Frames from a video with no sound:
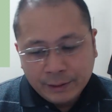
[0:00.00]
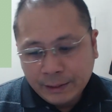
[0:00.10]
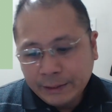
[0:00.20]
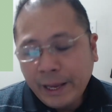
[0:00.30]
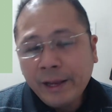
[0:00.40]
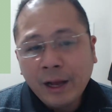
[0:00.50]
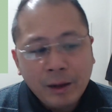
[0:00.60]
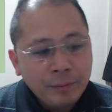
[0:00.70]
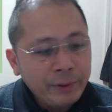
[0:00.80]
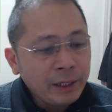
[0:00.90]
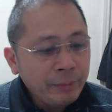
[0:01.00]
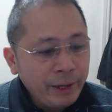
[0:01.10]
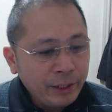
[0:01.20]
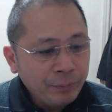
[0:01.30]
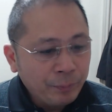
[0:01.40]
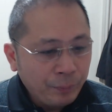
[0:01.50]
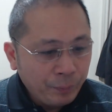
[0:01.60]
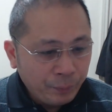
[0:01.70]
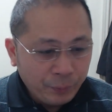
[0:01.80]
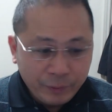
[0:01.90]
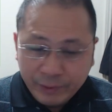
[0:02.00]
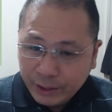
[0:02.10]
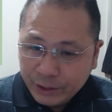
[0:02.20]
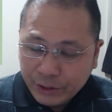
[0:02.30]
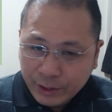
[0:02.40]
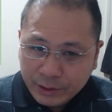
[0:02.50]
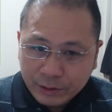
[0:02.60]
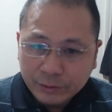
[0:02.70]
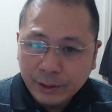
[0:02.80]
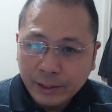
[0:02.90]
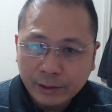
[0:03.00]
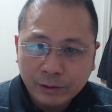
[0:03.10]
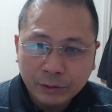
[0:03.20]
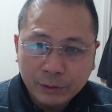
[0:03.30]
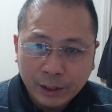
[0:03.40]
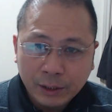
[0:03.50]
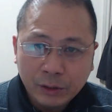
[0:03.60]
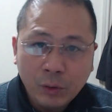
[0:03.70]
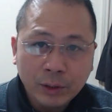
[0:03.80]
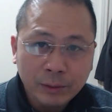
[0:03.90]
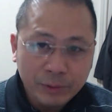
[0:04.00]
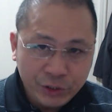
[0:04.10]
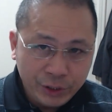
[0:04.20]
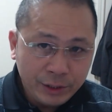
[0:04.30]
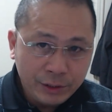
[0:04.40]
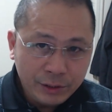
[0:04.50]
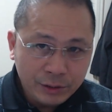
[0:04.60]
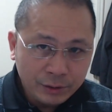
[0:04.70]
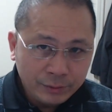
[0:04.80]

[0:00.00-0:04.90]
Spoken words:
they have elevated privileges on the local machines,